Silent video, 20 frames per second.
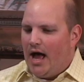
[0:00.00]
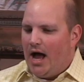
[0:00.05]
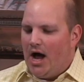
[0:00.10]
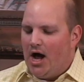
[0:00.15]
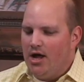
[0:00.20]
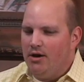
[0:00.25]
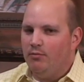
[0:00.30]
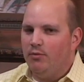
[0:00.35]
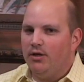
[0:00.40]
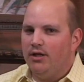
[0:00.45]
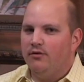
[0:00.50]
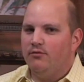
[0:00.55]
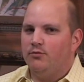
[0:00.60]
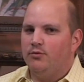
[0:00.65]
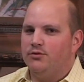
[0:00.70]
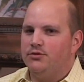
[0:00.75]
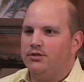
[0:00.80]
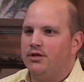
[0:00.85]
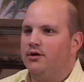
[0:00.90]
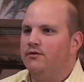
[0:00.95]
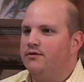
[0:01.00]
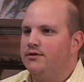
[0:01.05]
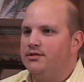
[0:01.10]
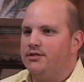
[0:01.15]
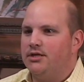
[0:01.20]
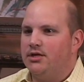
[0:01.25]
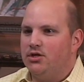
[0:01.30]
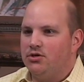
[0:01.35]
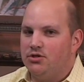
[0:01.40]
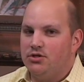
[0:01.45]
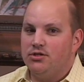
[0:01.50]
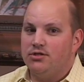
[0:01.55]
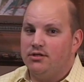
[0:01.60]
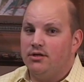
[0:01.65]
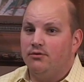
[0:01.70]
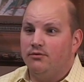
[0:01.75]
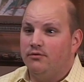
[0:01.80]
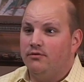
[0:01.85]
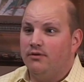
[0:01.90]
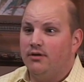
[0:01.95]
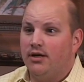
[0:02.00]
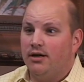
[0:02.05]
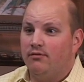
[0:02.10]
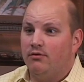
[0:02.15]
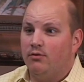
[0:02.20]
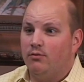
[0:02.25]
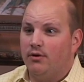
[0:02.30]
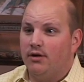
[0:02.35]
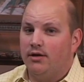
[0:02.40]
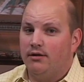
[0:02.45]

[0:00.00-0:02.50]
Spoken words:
unbelievable service that you just don't see everywhere.